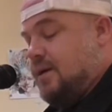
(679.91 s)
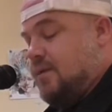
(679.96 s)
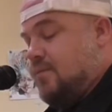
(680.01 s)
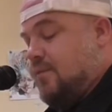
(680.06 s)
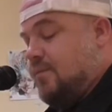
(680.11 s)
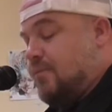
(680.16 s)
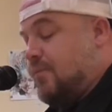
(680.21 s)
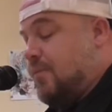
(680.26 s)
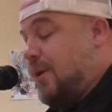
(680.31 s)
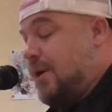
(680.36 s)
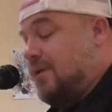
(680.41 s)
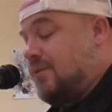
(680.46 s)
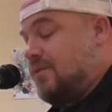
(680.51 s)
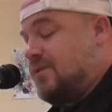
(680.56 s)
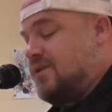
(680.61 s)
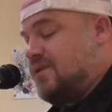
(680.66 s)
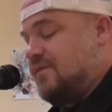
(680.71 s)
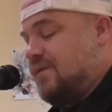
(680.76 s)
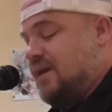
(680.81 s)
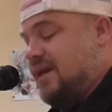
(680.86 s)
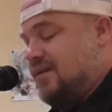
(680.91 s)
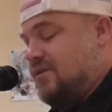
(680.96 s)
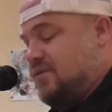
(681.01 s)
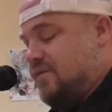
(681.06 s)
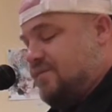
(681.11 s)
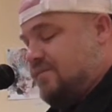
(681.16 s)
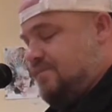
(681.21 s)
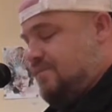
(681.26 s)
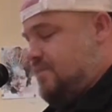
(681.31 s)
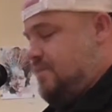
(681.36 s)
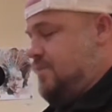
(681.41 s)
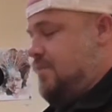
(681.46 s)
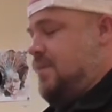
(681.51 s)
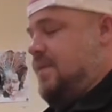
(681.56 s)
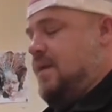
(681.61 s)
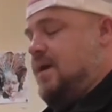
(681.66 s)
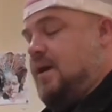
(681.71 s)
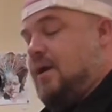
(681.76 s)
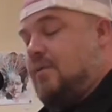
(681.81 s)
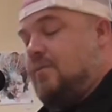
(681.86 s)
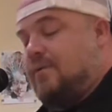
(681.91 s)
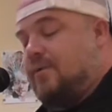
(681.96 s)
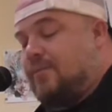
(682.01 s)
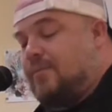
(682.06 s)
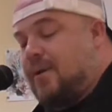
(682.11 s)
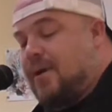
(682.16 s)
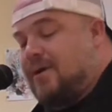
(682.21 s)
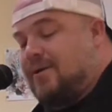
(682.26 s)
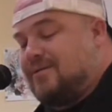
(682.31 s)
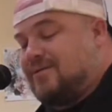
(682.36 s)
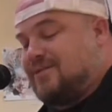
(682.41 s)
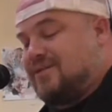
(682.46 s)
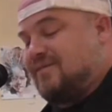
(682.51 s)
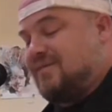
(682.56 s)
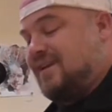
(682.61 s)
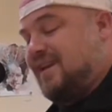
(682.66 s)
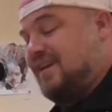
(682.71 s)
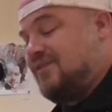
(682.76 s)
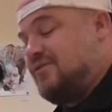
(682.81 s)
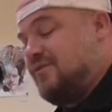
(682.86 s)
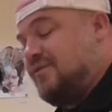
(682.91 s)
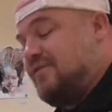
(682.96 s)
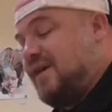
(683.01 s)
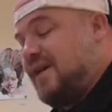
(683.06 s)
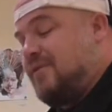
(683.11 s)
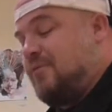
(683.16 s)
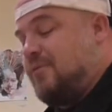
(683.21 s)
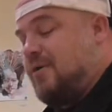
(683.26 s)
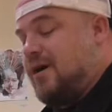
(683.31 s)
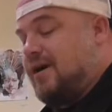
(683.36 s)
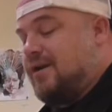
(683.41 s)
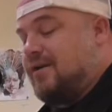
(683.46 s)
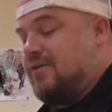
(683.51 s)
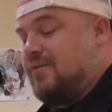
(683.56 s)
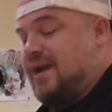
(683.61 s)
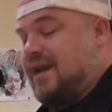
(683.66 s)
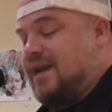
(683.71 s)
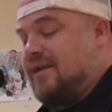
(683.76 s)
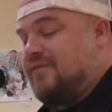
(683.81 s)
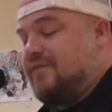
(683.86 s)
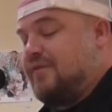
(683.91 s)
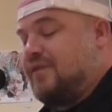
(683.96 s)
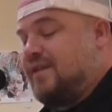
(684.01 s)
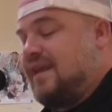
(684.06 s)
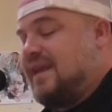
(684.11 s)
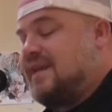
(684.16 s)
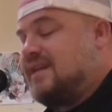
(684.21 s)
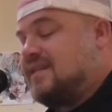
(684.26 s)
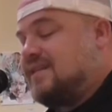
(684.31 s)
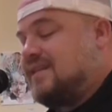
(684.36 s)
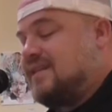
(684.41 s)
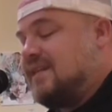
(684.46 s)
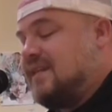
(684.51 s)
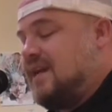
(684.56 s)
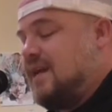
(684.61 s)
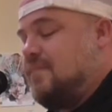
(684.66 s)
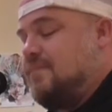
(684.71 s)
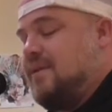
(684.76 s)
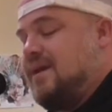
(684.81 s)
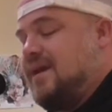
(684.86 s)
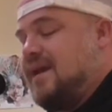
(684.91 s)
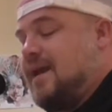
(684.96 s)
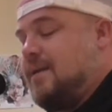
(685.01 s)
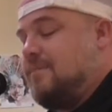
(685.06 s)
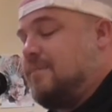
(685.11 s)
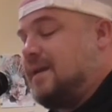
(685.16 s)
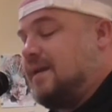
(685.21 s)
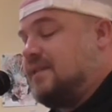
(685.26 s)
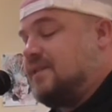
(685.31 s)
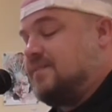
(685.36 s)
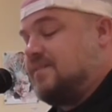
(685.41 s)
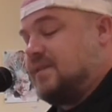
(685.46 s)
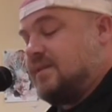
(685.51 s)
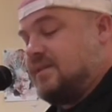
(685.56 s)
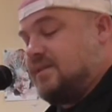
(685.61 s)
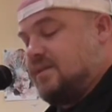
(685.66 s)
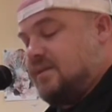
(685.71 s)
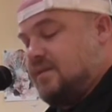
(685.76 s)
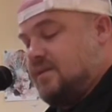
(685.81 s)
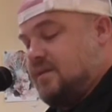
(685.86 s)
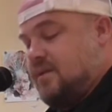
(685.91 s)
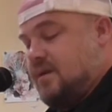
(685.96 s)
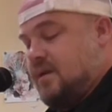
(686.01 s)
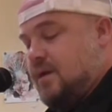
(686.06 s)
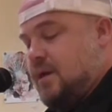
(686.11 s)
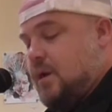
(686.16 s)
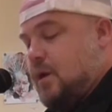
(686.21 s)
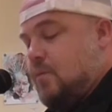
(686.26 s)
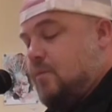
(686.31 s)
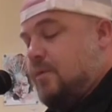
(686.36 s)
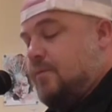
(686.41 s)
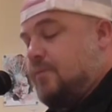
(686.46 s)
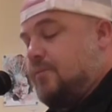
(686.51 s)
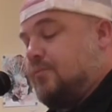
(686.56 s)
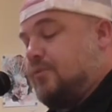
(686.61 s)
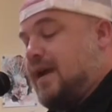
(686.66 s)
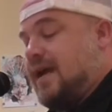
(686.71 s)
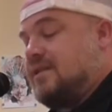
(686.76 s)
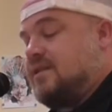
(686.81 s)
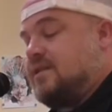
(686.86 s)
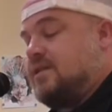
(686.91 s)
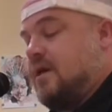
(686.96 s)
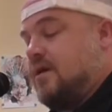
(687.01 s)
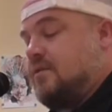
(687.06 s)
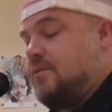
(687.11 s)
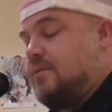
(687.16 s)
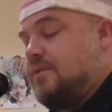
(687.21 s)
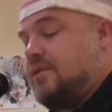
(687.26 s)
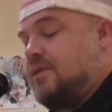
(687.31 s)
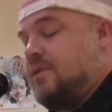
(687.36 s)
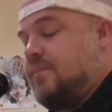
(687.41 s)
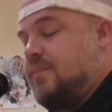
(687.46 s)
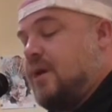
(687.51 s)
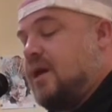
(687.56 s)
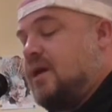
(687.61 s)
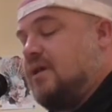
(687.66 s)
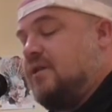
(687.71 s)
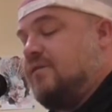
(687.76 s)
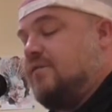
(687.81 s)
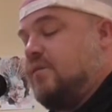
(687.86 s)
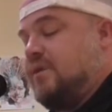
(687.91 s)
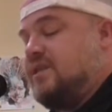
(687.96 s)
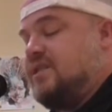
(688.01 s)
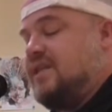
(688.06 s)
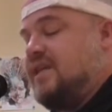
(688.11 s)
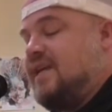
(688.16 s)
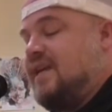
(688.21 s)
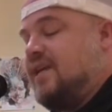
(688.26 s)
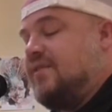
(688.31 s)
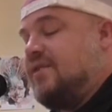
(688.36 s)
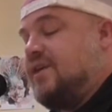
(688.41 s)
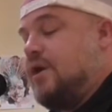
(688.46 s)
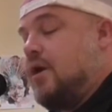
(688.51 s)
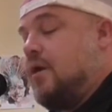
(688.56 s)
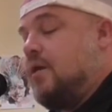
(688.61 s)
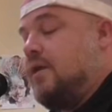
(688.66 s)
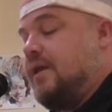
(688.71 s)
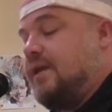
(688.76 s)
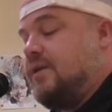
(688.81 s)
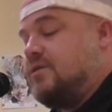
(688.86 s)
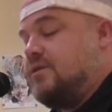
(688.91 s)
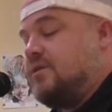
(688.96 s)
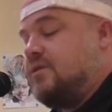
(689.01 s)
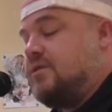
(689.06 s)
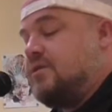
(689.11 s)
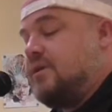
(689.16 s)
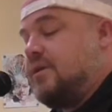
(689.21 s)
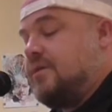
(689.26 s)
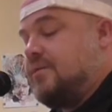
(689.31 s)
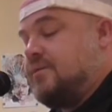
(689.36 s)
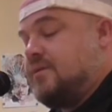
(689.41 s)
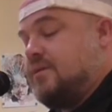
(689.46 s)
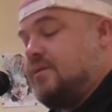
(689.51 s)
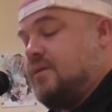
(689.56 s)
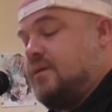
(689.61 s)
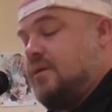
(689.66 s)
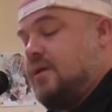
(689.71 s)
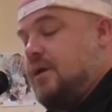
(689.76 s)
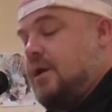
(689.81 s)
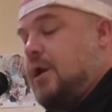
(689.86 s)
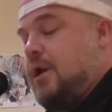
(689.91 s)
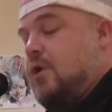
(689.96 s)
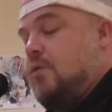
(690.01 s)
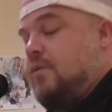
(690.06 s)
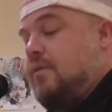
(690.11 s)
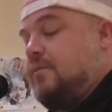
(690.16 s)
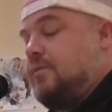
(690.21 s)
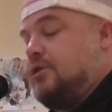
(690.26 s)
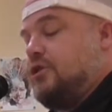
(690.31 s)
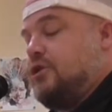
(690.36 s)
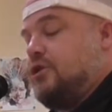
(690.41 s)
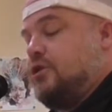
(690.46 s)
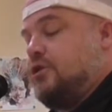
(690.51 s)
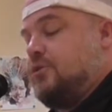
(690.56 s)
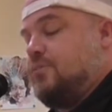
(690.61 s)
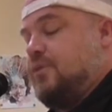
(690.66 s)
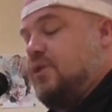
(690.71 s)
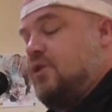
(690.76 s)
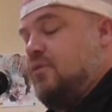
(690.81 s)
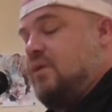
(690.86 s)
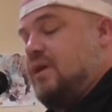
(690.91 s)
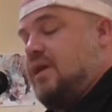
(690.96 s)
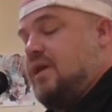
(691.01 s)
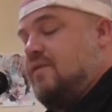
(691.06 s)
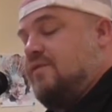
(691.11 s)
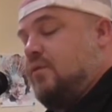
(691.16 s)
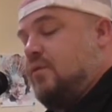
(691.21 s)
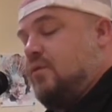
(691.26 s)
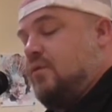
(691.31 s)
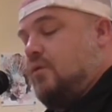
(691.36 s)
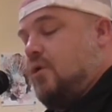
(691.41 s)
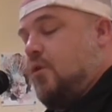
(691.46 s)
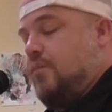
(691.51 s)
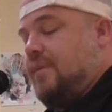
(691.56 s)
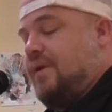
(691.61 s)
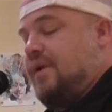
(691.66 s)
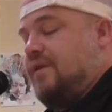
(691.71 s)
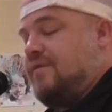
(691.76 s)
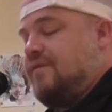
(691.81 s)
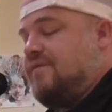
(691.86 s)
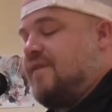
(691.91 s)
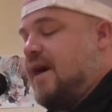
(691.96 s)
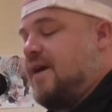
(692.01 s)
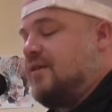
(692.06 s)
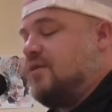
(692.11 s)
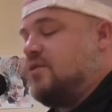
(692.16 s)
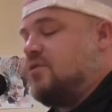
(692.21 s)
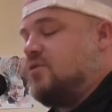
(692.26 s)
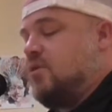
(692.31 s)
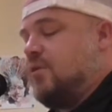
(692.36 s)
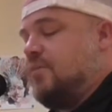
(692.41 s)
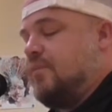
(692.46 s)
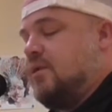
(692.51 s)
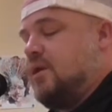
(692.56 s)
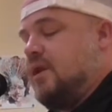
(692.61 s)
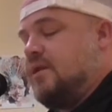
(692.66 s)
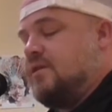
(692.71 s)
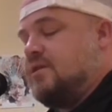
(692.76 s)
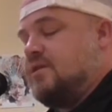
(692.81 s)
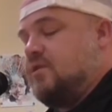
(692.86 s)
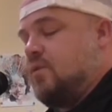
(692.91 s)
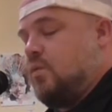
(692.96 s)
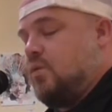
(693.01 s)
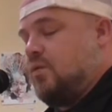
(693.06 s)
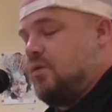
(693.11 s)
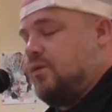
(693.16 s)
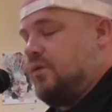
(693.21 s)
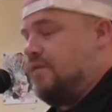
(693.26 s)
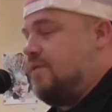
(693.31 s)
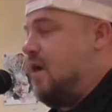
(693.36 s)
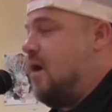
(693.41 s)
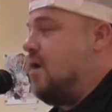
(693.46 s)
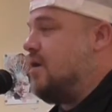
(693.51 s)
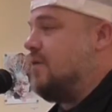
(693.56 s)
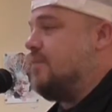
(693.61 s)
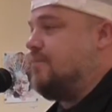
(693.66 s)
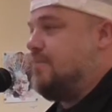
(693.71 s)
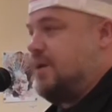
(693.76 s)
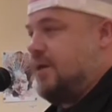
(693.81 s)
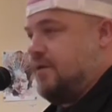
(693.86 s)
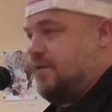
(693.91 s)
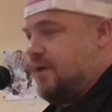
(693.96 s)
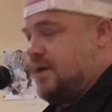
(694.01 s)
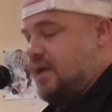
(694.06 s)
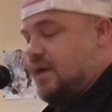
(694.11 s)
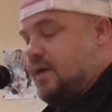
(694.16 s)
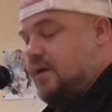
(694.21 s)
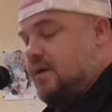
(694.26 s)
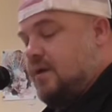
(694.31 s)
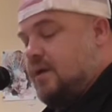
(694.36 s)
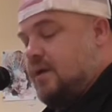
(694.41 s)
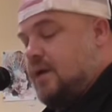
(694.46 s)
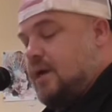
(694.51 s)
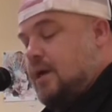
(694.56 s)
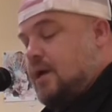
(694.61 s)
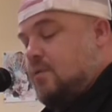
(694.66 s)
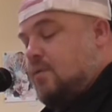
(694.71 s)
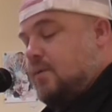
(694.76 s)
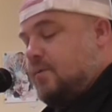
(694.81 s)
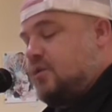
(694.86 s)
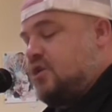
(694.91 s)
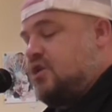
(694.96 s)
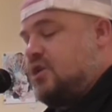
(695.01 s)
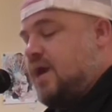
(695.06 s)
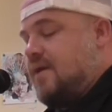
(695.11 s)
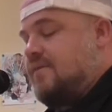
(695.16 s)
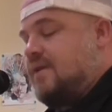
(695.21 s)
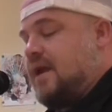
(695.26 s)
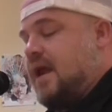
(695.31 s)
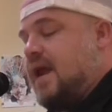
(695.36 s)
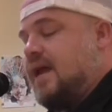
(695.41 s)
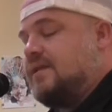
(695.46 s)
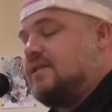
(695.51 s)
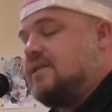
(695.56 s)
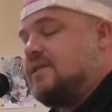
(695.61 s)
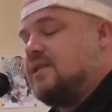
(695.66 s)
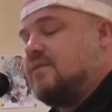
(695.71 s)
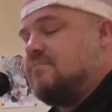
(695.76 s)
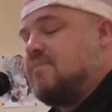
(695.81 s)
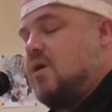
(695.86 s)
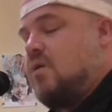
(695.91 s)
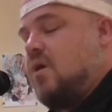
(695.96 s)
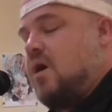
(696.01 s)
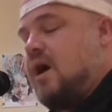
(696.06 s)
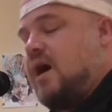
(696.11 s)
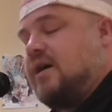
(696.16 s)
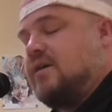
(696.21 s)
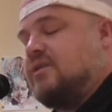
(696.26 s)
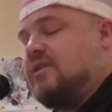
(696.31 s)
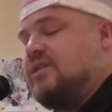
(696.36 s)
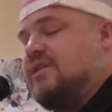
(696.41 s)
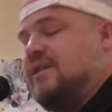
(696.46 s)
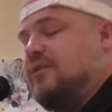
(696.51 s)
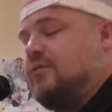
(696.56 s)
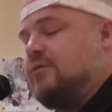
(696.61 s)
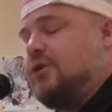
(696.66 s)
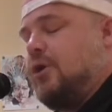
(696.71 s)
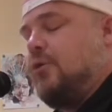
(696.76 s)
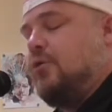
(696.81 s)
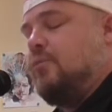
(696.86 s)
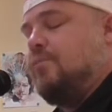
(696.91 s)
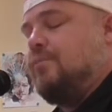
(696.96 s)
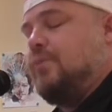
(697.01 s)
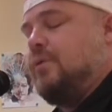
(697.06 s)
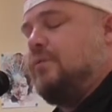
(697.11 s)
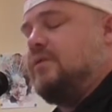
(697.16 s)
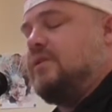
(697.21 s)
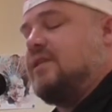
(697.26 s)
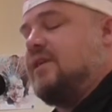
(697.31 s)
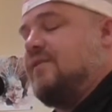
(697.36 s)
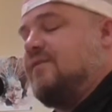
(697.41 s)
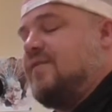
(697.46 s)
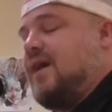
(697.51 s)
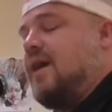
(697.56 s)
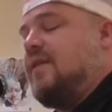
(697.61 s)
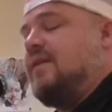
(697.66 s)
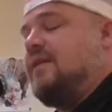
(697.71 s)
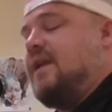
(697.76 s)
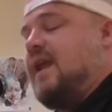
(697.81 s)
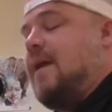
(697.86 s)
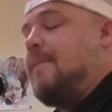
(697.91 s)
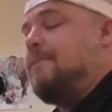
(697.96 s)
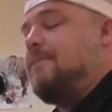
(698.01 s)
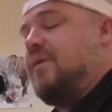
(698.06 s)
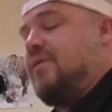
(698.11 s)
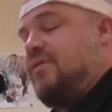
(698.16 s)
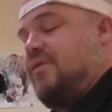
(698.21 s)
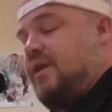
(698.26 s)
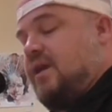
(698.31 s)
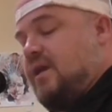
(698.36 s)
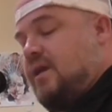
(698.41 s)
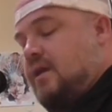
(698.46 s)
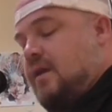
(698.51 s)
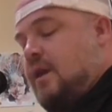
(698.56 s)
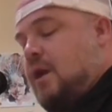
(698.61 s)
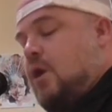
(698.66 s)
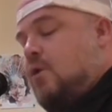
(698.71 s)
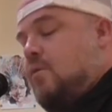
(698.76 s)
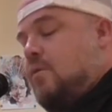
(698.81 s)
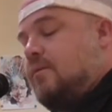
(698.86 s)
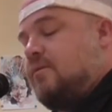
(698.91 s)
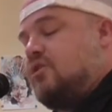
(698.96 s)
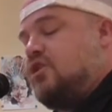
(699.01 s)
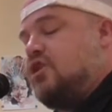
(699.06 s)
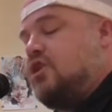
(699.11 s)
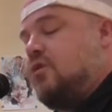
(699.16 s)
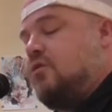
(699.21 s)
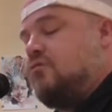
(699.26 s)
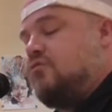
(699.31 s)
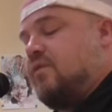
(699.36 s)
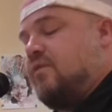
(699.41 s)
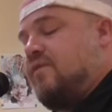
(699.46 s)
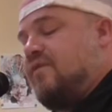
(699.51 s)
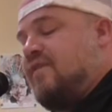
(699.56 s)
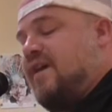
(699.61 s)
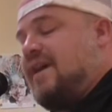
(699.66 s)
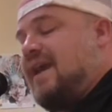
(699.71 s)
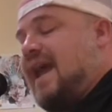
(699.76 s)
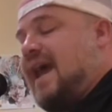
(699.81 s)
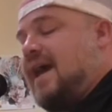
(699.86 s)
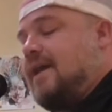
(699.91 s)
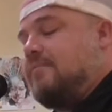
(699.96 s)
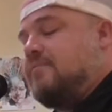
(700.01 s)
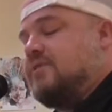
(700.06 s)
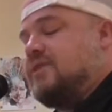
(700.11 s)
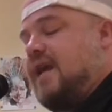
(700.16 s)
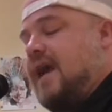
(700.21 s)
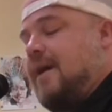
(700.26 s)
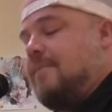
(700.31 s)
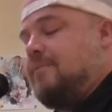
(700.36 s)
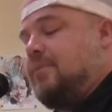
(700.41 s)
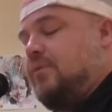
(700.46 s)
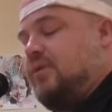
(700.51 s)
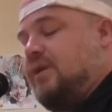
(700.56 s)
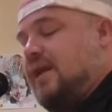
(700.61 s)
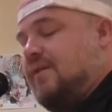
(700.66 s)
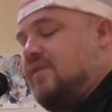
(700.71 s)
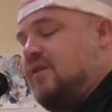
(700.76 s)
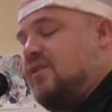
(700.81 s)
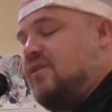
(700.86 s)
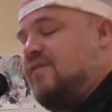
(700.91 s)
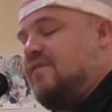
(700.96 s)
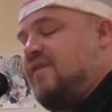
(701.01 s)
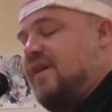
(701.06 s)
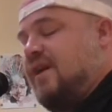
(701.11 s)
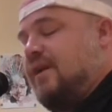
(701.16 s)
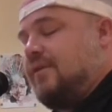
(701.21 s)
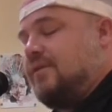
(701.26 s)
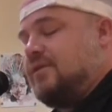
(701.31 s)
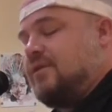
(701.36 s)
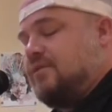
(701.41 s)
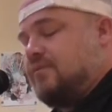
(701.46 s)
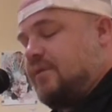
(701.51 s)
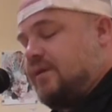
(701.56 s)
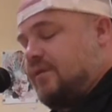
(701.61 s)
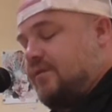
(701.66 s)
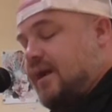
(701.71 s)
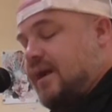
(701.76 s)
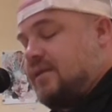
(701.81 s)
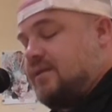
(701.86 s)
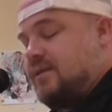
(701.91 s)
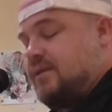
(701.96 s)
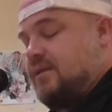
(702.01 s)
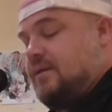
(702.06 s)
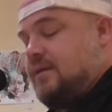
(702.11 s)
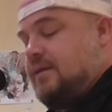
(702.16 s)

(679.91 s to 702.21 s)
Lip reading: We were puddles of electrified water waiting for the innocent in midnight basements. We were brass knuckles in the bottle of whiskey at the all ages shows. We were church pew evil, hoping to firestorm cleanse the world of all impurity. We were shaven heads and mohawks, steel-toed boots, and violent empathy. We were children, fed Adam's apple, giving the finger to regret.